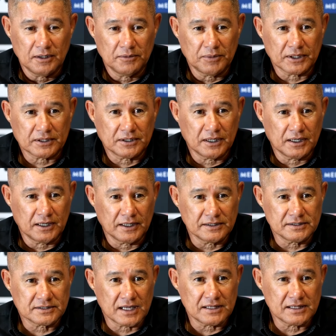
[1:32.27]
But
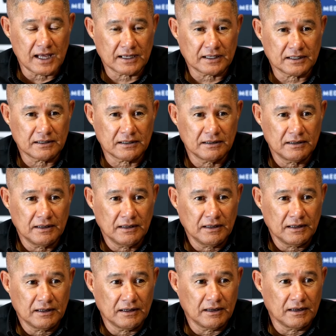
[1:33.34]
in saying that,
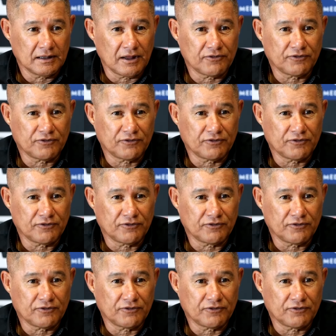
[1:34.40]
their